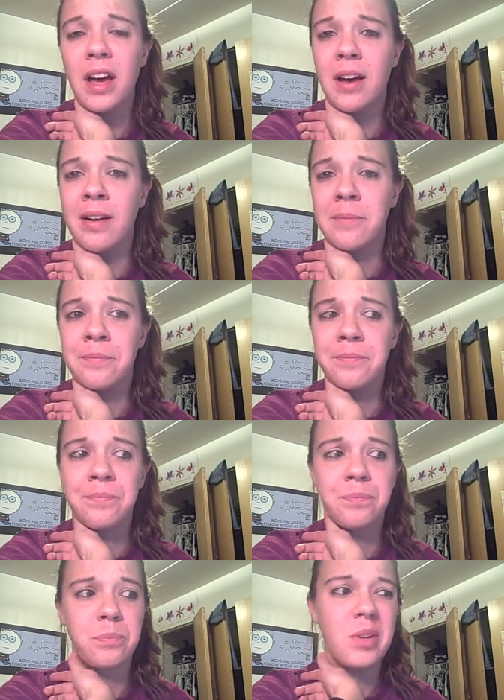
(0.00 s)
Um,
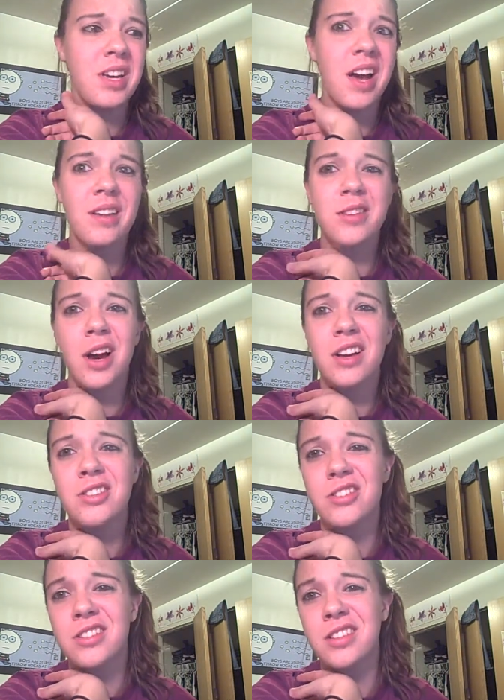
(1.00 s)
but yeah,
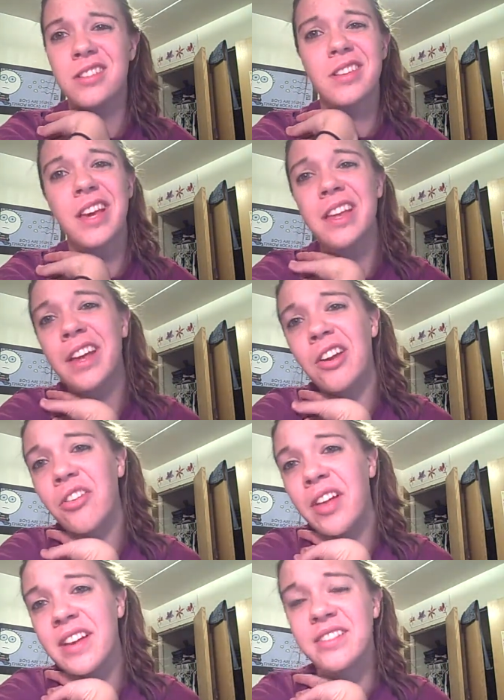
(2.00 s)
Taj can
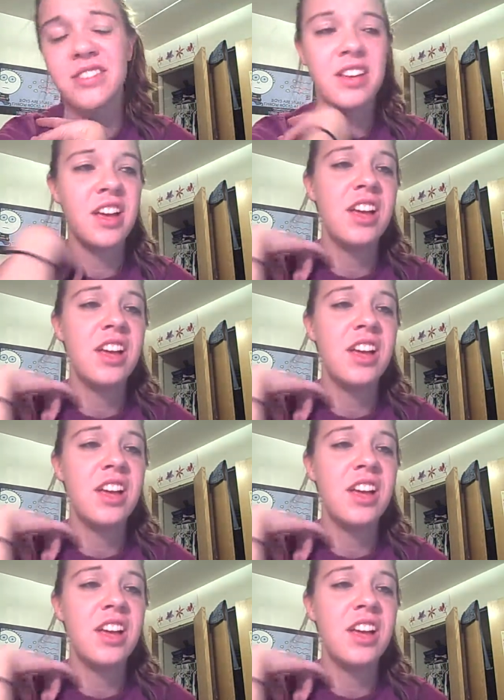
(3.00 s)
care less.